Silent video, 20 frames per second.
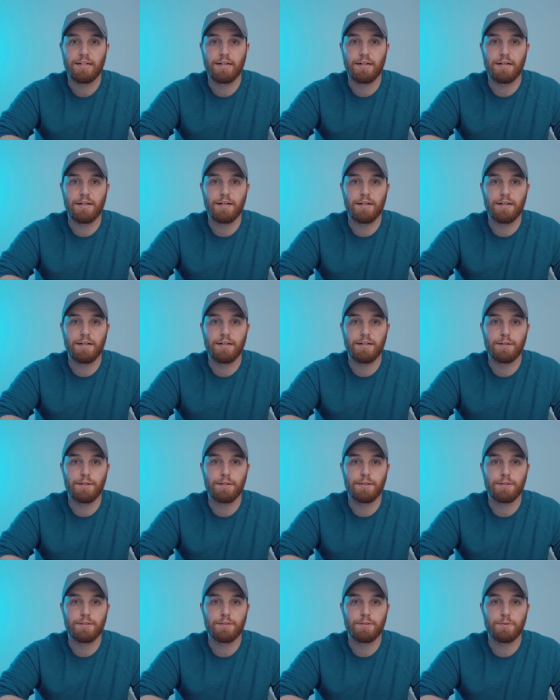uh,
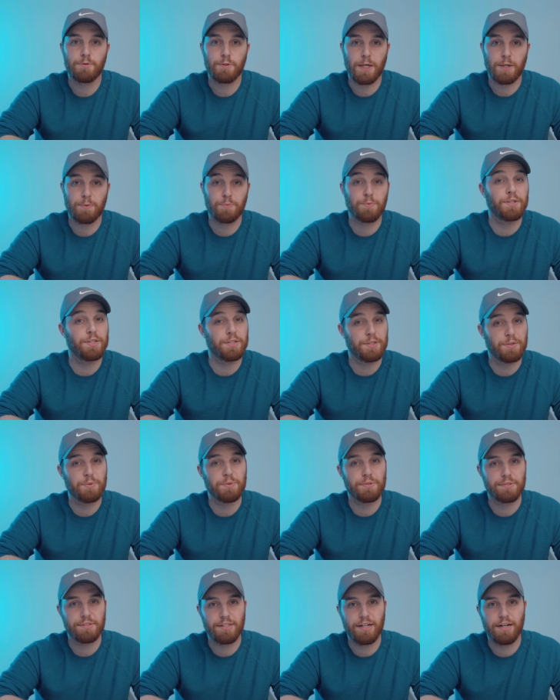like really
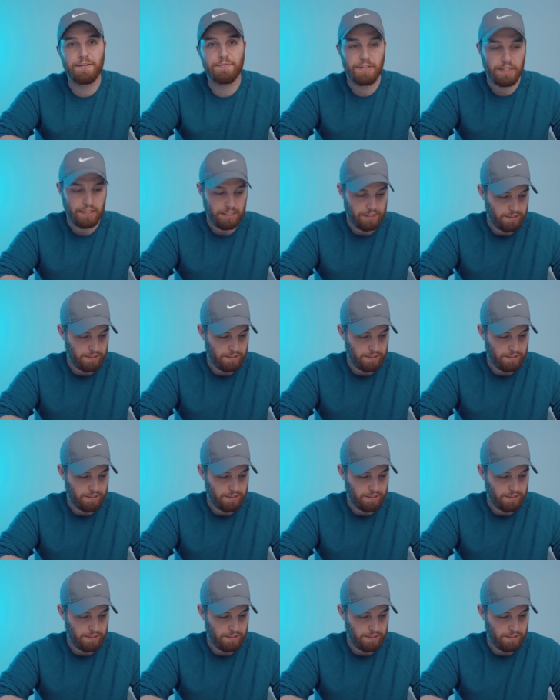cool stuff.